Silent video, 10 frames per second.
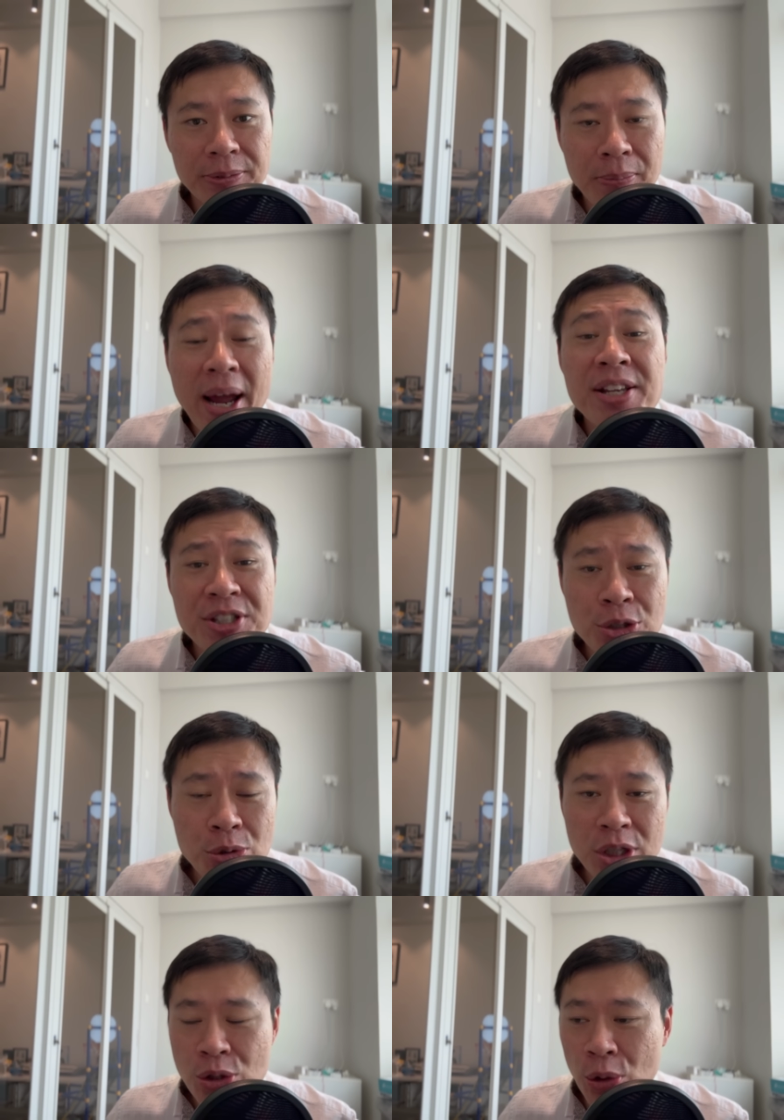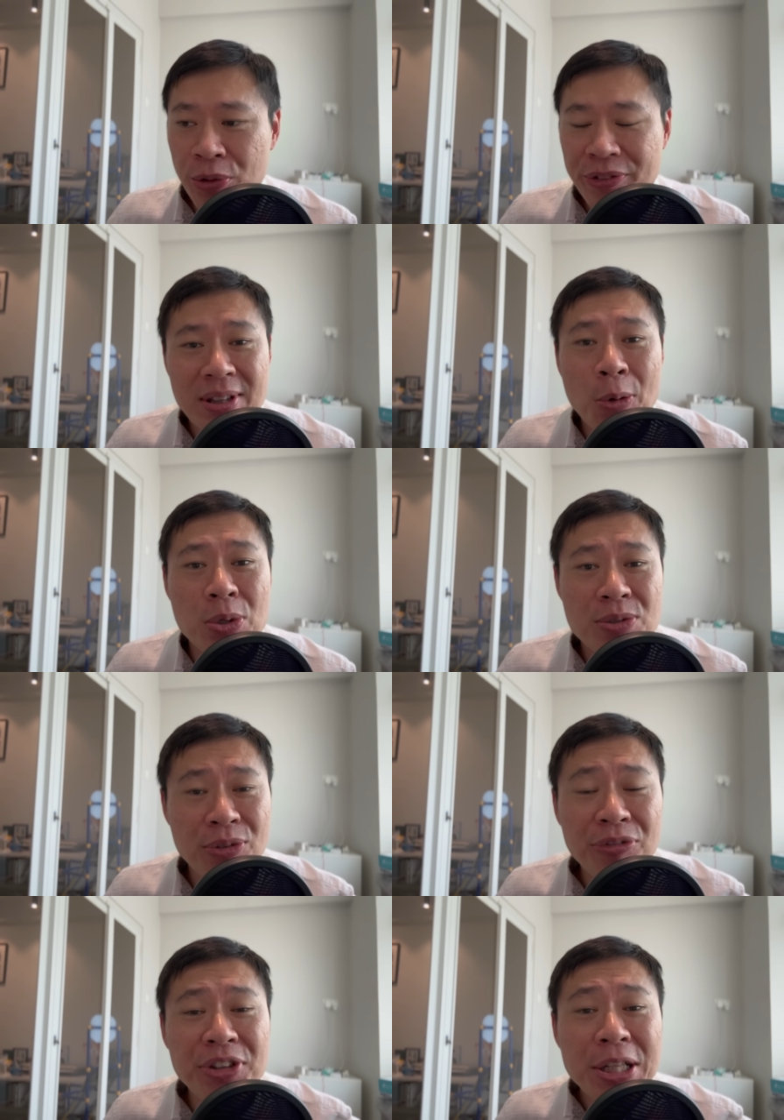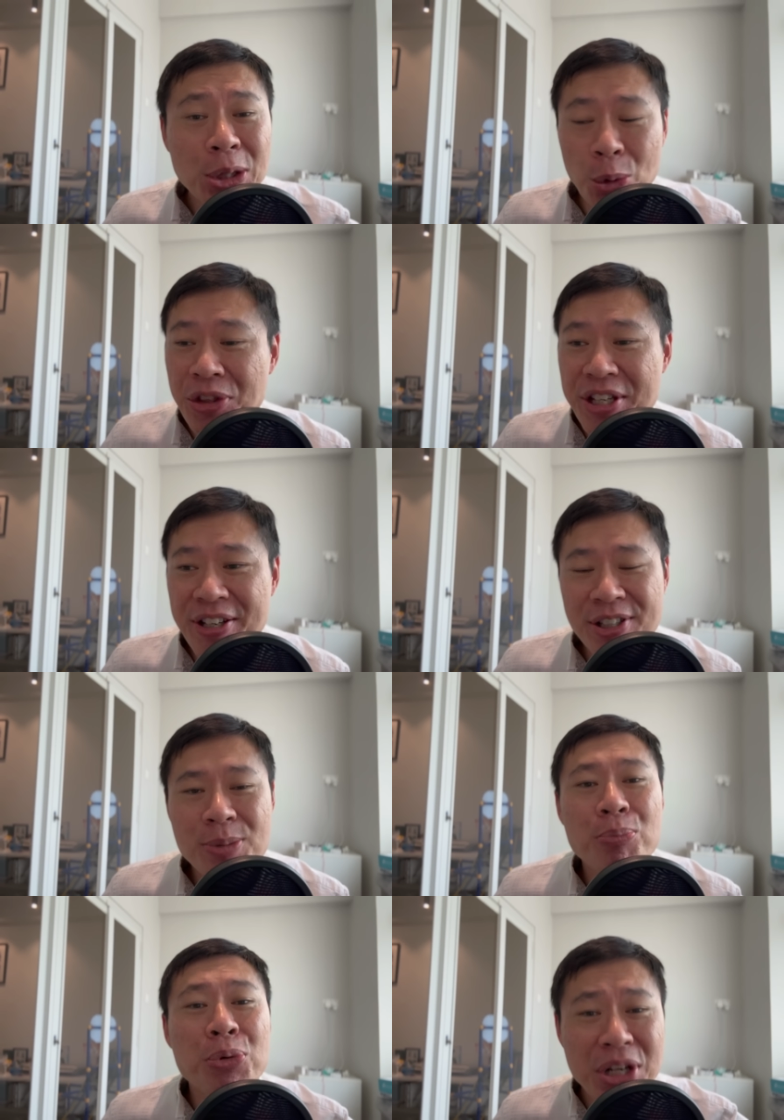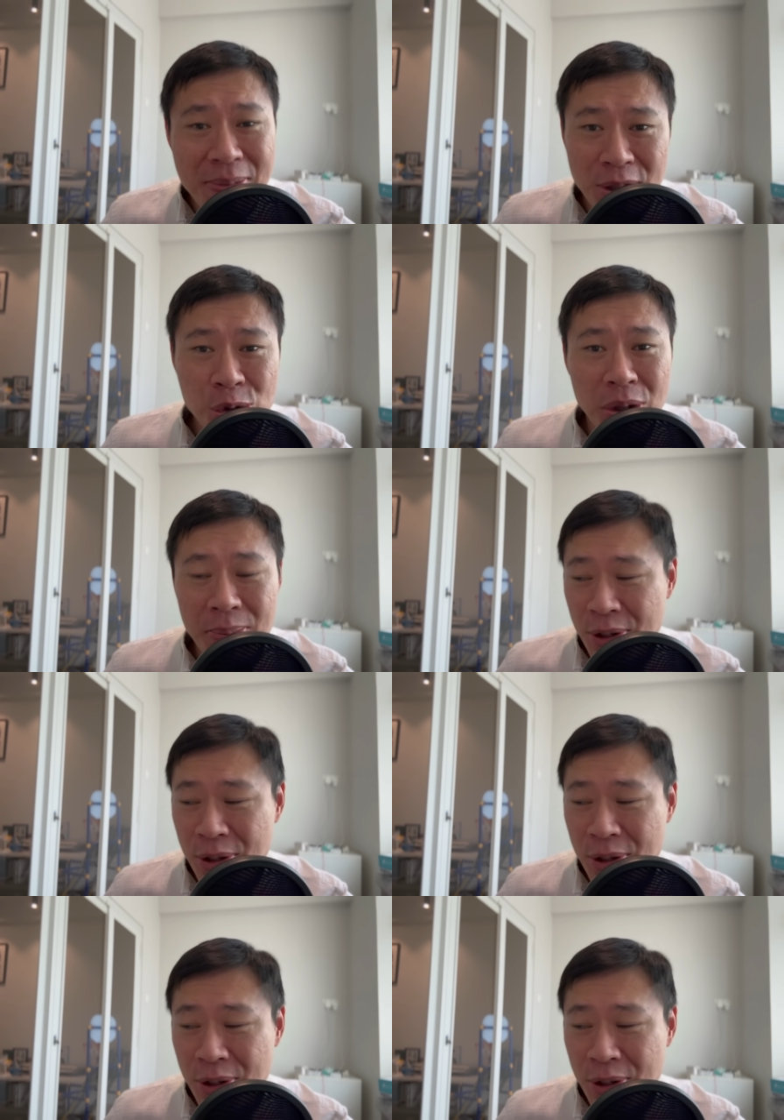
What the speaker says: But as history has shown, that was 15-20 years premature,